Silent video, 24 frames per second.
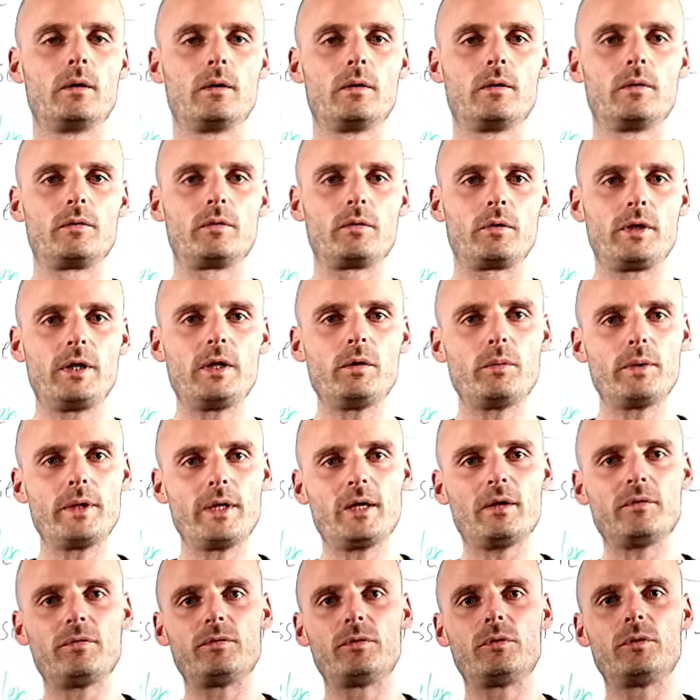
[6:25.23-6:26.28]
So here we
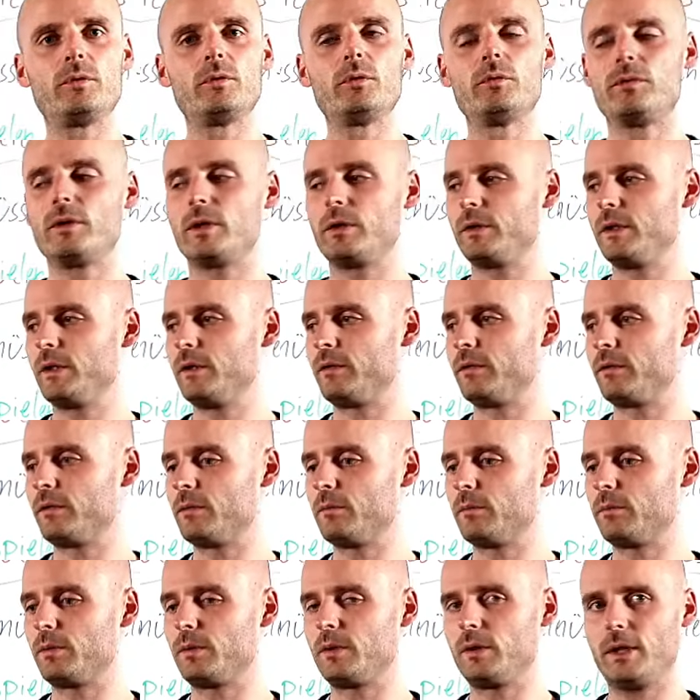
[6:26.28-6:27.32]
have two very
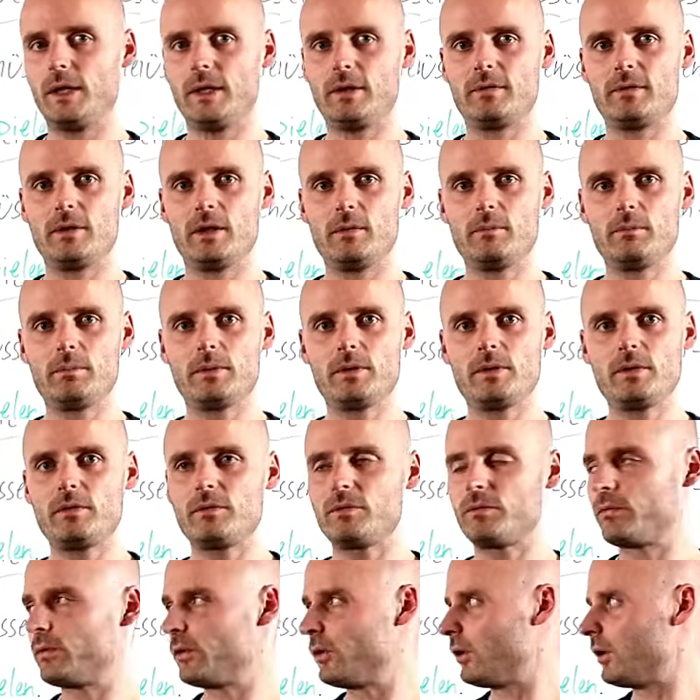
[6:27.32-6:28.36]
simple examples
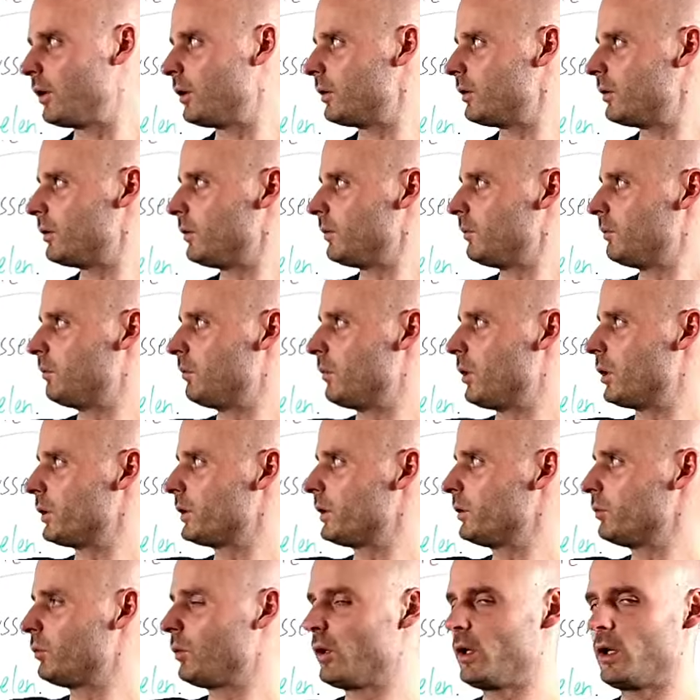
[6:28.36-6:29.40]
for
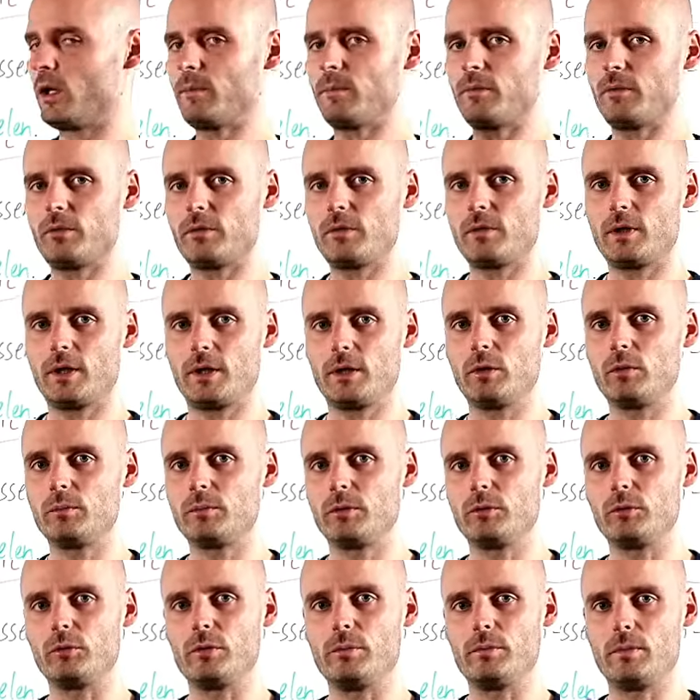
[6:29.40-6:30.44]
modal verbs. I hope
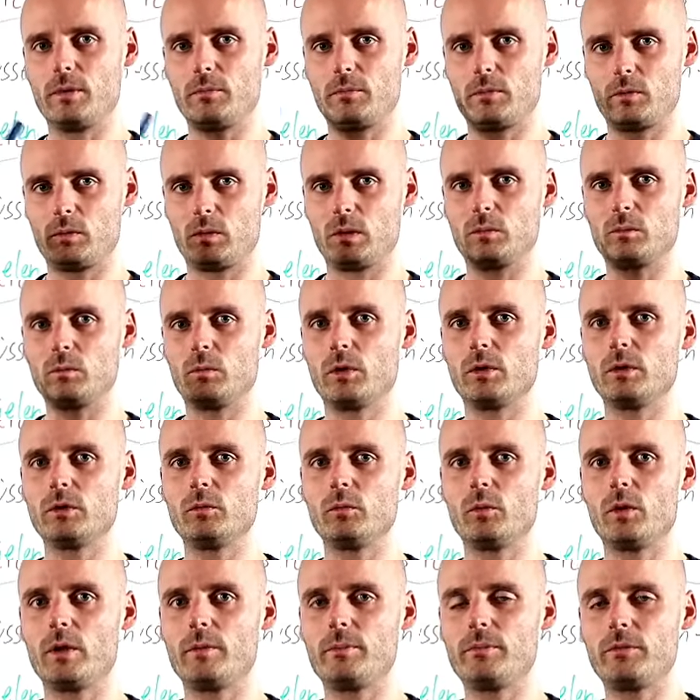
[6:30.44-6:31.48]
you remember what modal
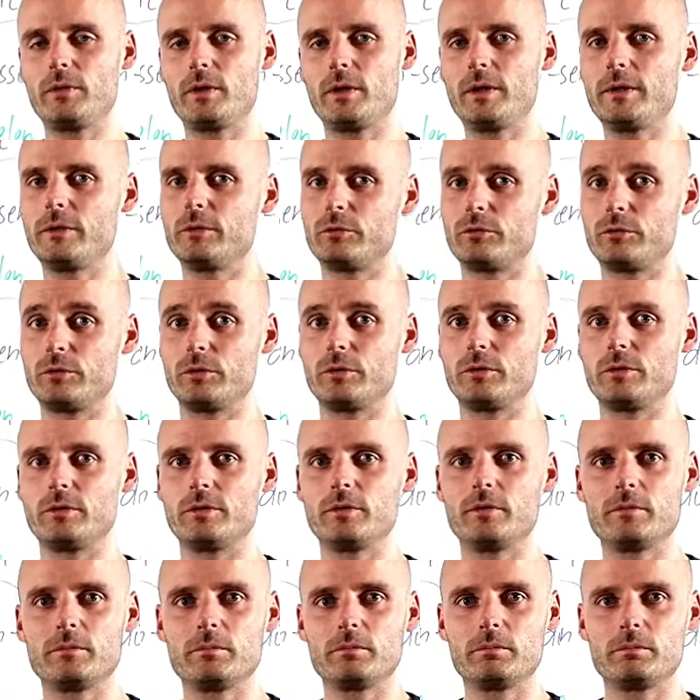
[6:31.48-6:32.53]
verbs are. You should
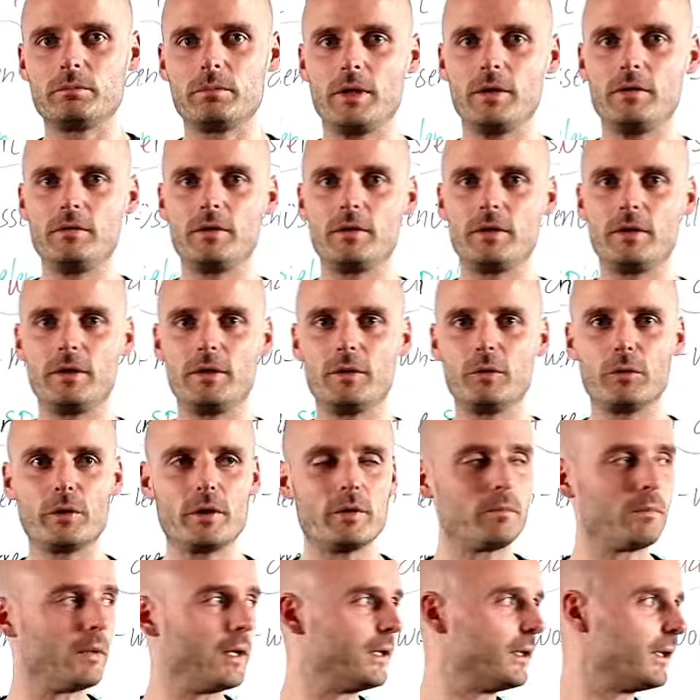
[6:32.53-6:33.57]
basically know
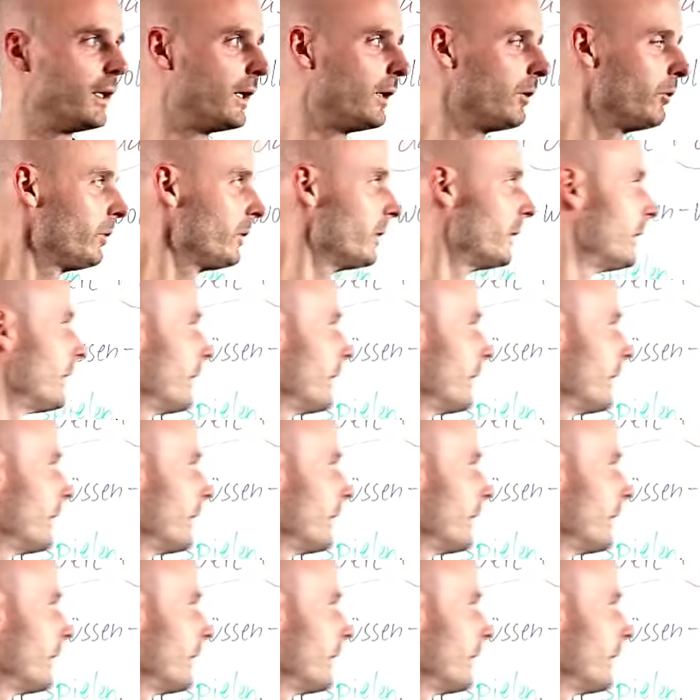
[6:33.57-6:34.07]
that by now.